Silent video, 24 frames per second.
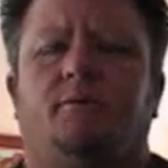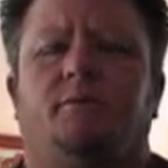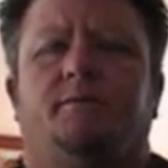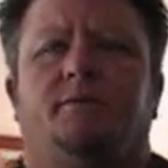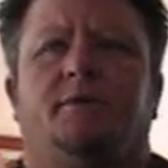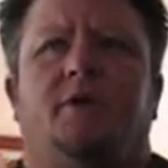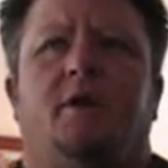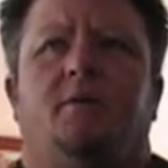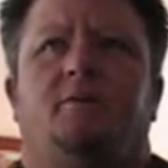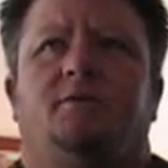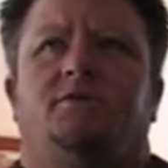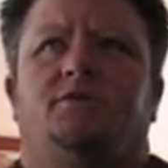
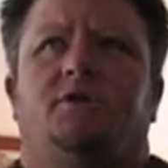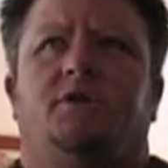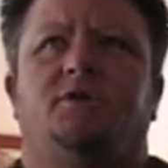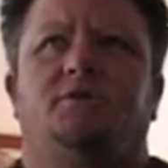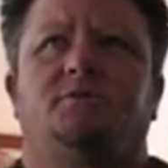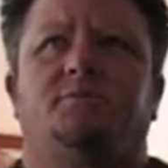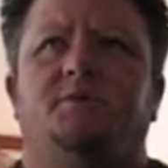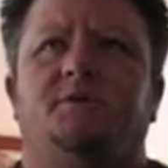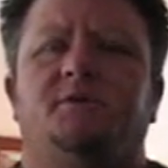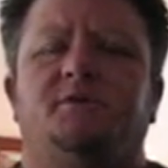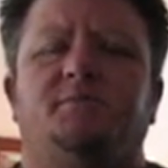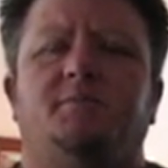not
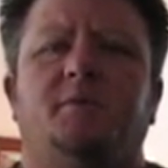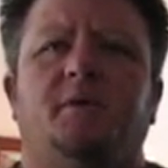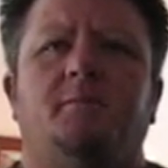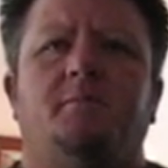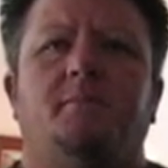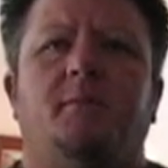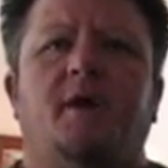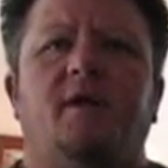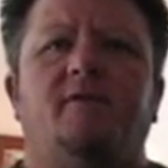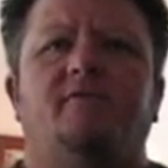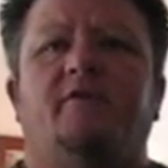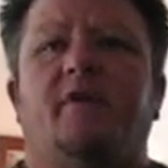judgments,
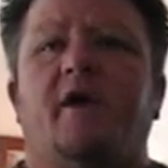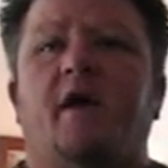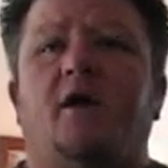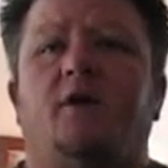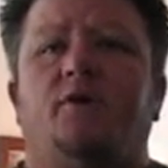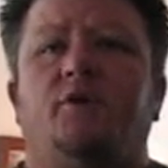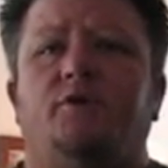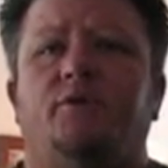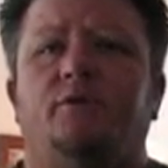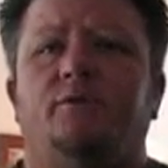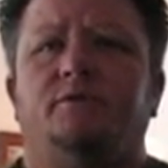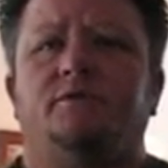but my
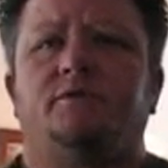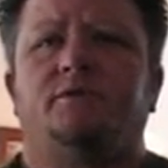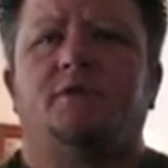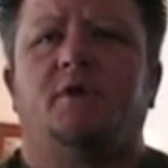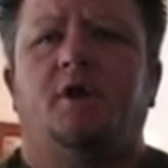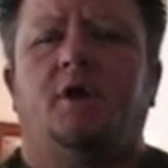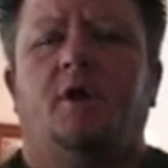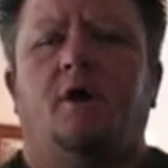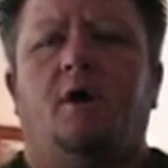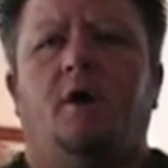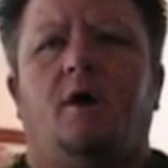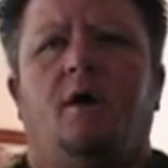
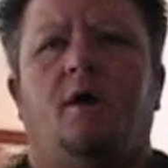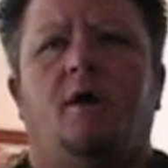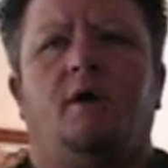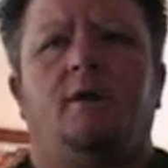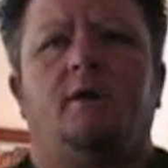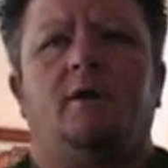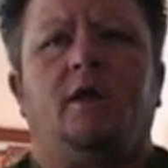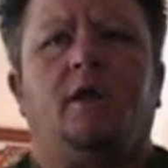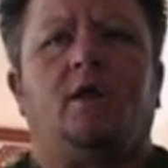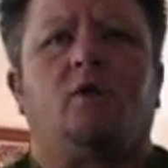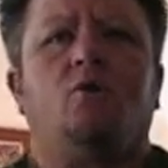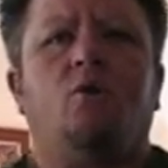values
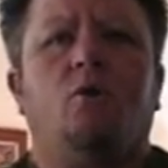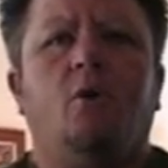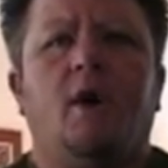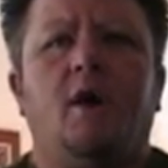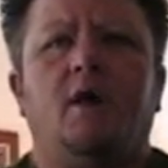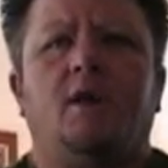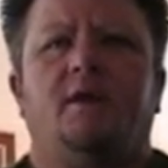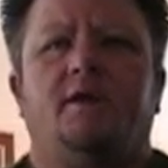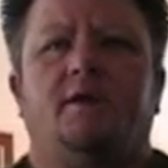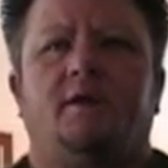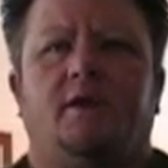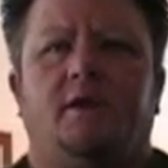on
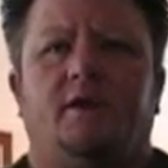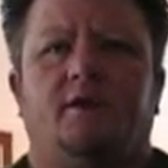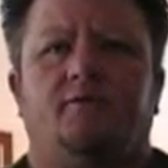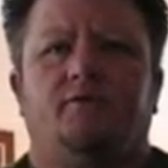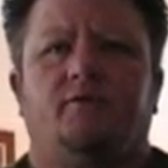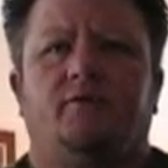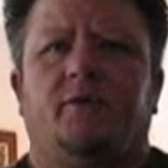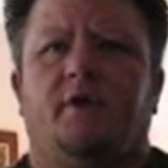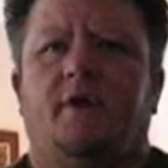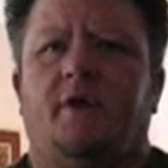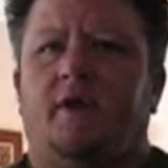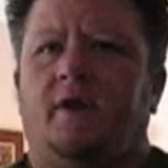equality
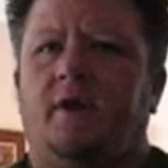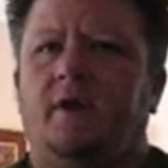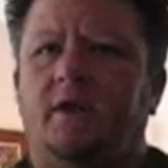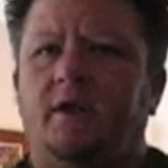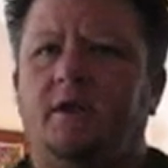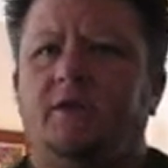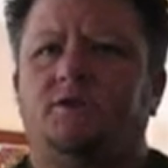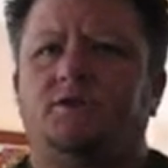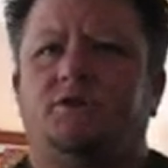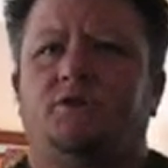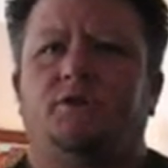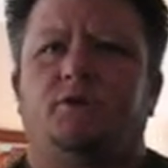for
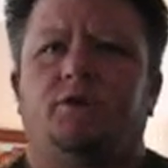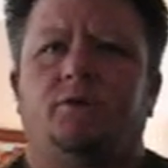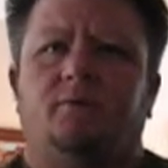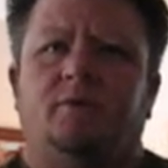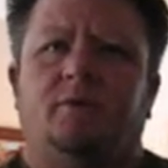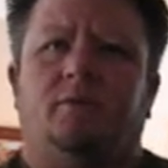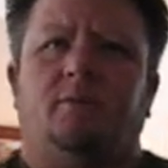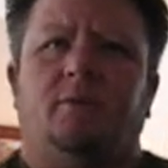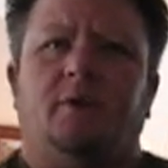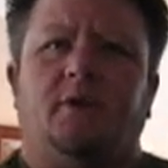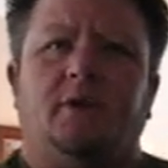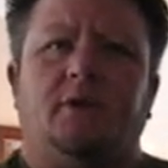each
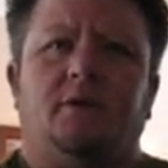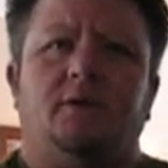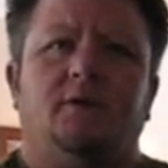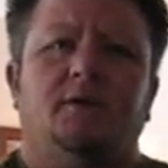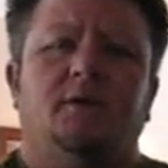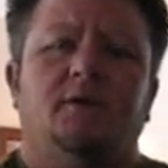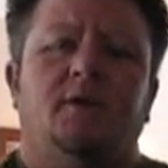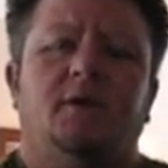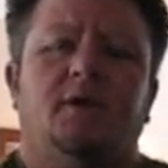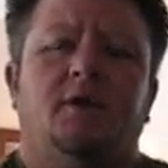human being.